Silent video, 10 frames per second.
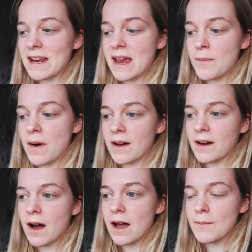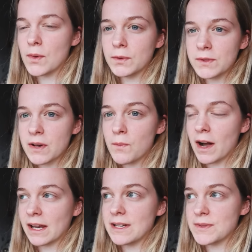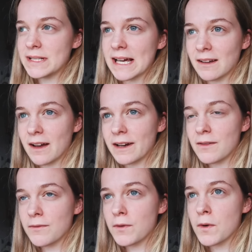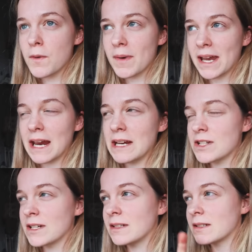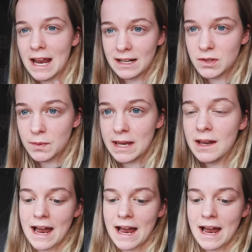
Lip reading: day, but I'm also working to a deadline for my agent next week,